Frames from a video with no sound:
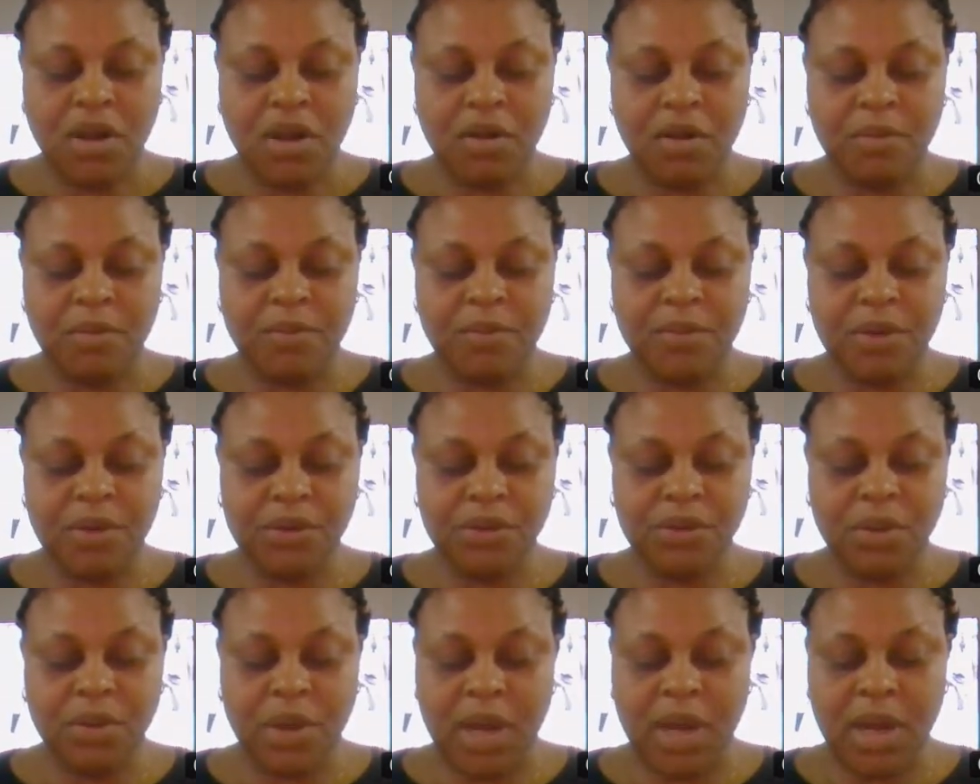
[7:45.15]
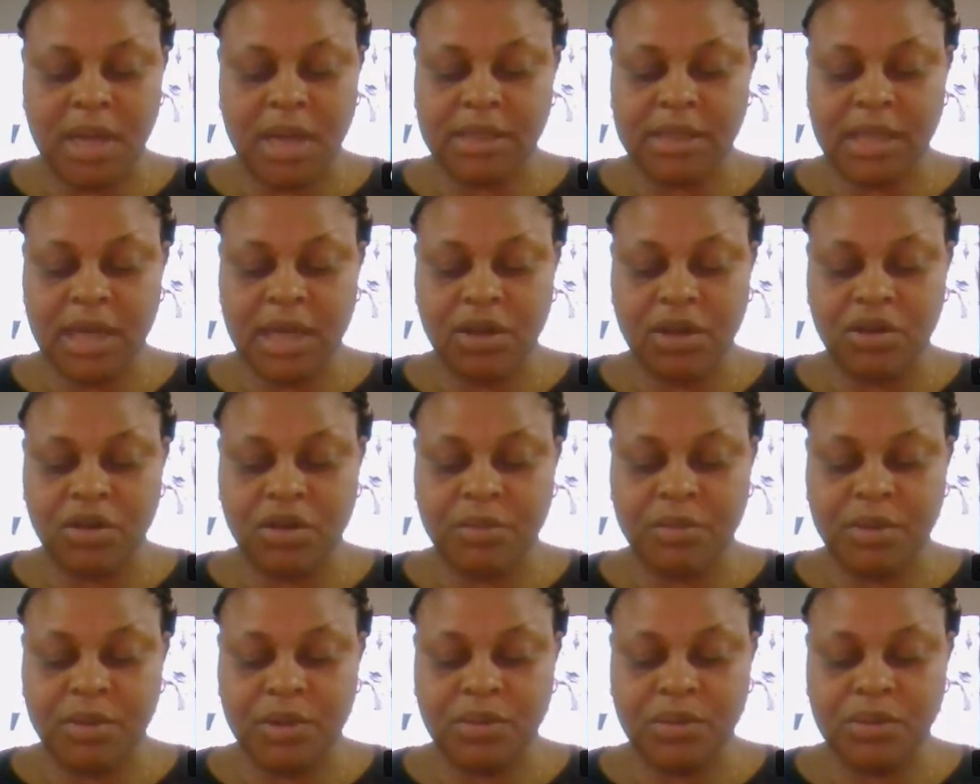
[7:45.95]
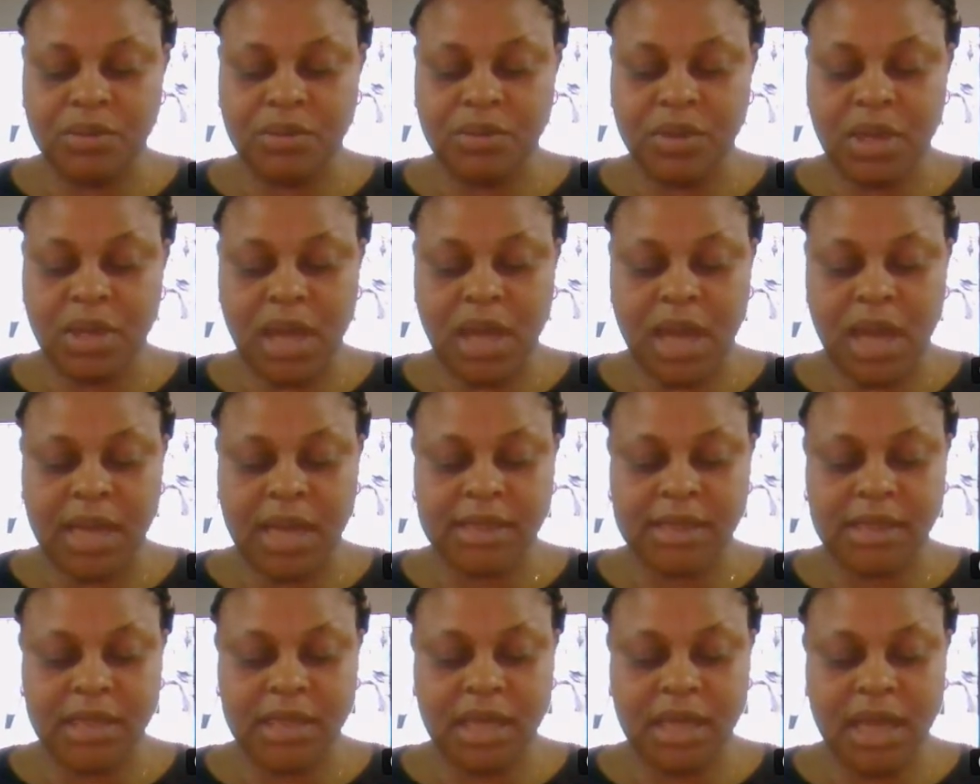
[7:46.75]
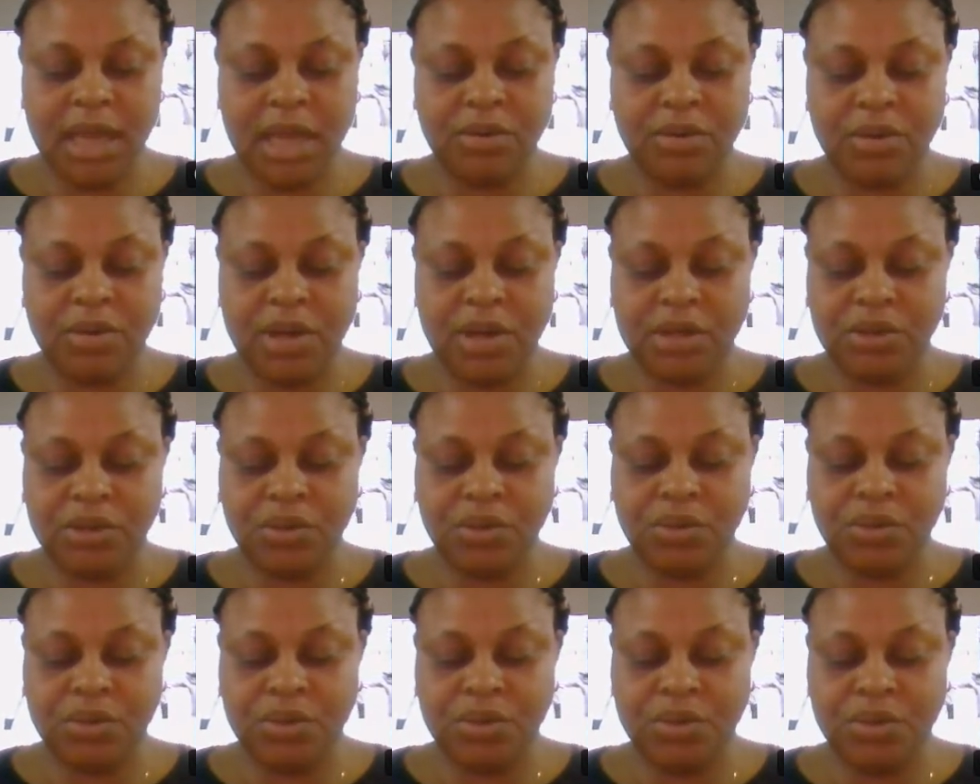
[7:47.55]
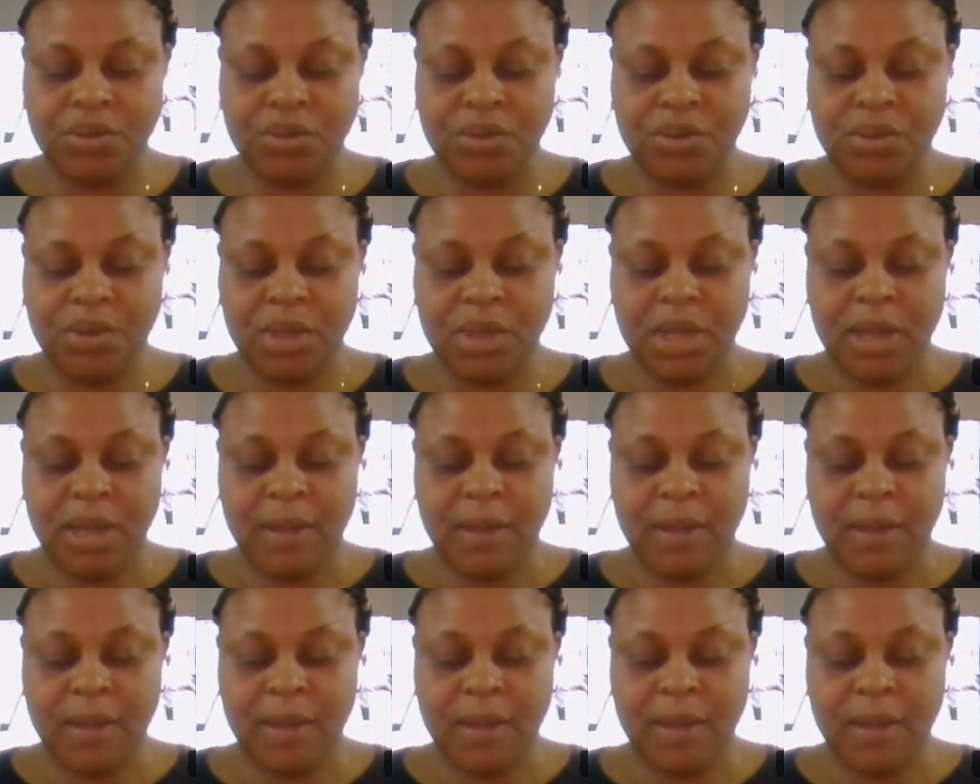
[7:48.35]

of brochure as economical as educational use